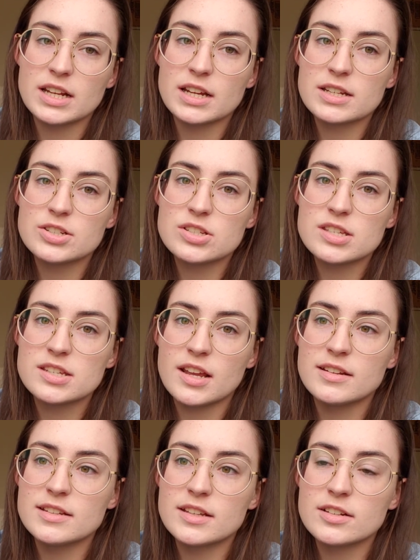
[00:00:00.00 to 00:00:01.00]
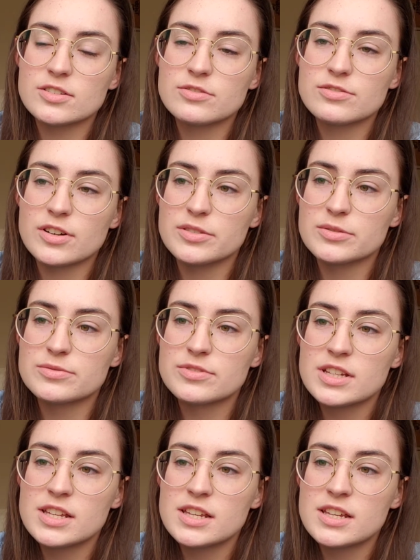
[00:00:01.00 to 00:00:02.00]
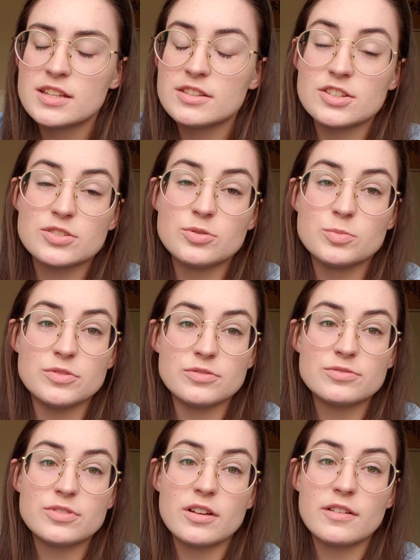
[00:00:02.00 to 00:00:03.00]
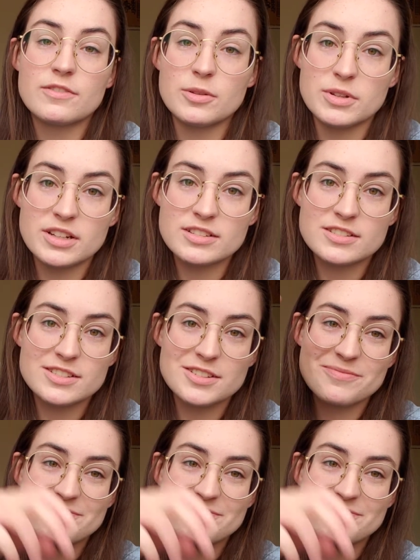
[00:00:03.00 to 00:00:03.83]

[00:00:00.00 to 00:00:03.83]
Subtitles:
I just standing there in front of this group of feminists.